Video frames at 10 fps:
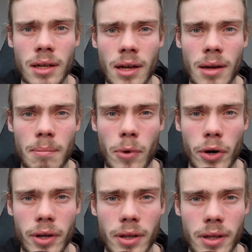
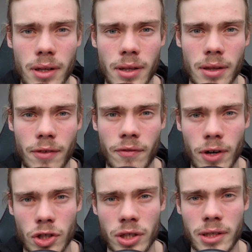model the
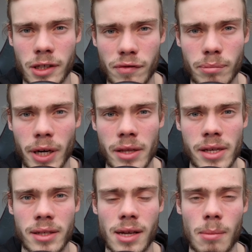function given by the
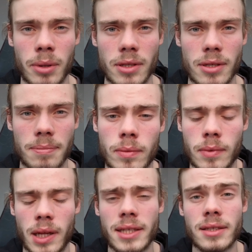examples.
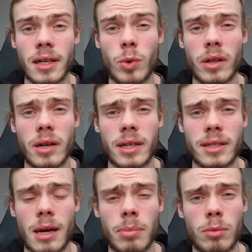Let's start with an
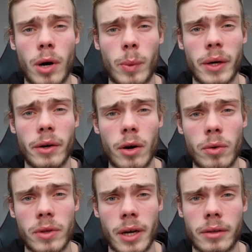example where we know
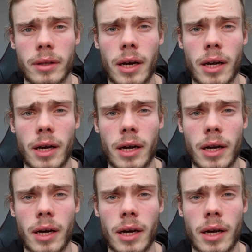the underlying